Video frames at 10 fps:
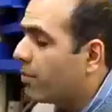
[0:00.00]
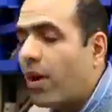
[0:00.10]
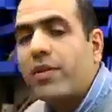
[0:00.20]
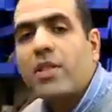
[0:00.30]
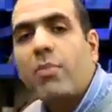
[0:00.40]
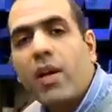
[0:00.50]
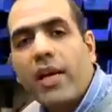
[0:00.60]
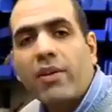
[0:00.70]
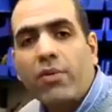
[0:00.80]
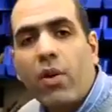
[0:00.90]
the power
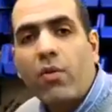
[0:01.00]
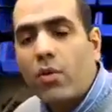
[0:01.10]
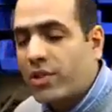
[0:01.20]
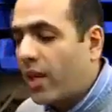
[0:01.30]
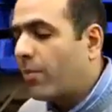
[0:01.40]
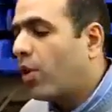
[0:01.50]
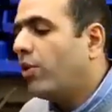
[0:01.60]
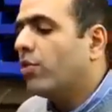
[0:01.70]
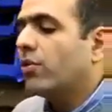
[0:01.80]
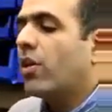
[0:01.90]
supply at 4 volts, and I'm
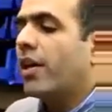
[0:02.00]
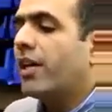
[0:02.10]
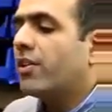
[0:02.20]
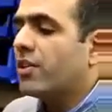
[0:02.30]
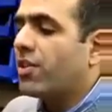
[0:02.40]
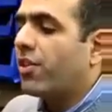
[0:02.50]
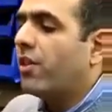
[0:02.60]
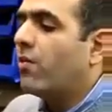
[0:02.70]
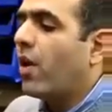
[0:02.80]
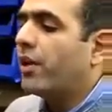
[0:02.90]
going to connect this
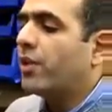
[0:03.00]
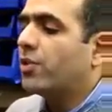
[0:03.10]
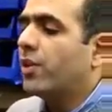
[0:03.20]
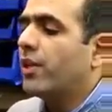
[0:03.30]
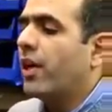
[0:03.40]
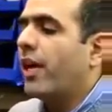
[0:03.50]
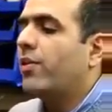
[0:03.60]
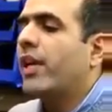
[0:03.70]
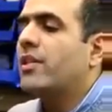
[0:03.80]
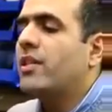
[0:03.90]
thin wire to it, and
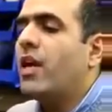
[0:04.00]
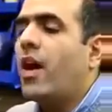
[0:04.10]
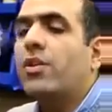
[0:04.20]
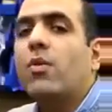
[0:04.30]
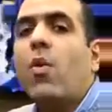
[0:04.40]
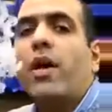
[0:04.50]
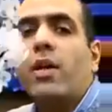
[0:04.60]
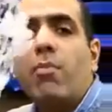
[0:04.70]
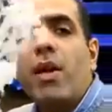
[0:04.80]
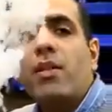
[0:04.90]
you can see how the
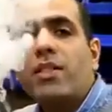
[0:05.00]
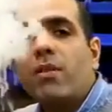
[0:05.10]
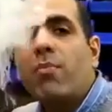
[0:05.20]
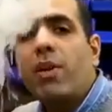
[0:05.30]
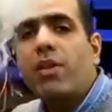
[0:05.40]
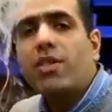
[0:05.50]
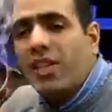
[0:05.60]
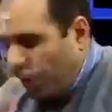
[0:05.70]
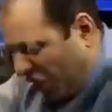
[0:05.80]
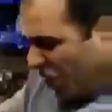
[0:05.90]
wire melts and burns under.